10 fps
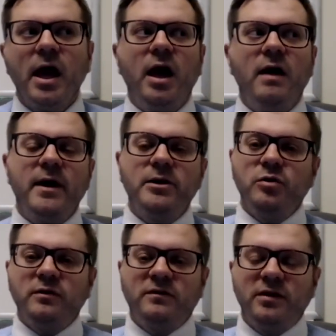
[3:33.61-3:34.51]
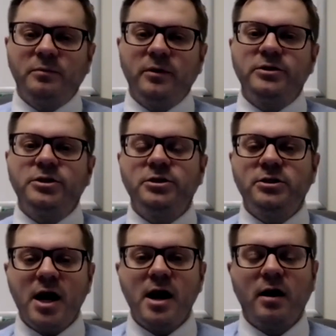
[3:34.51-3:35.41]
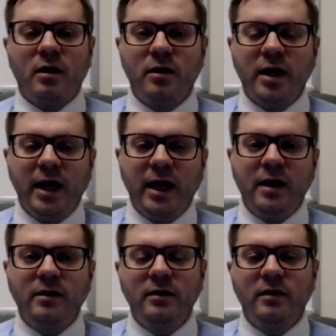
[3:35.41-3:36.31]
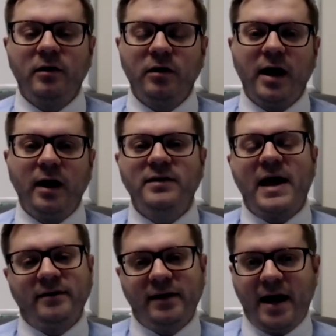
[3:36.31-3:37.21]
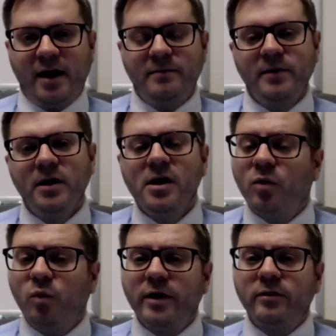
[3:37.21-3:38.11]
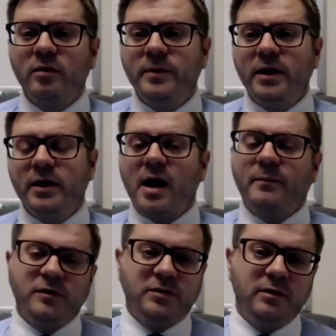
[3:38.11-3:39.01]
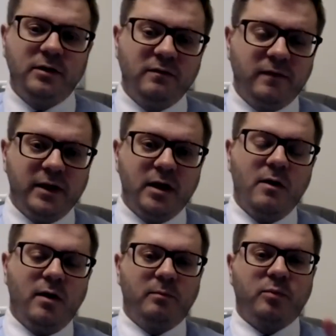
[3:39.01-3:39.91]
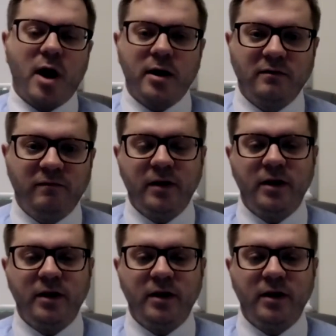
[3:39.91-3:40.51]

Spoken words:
And then you can simply share in their contact tab, whether it be an opportunity video, a product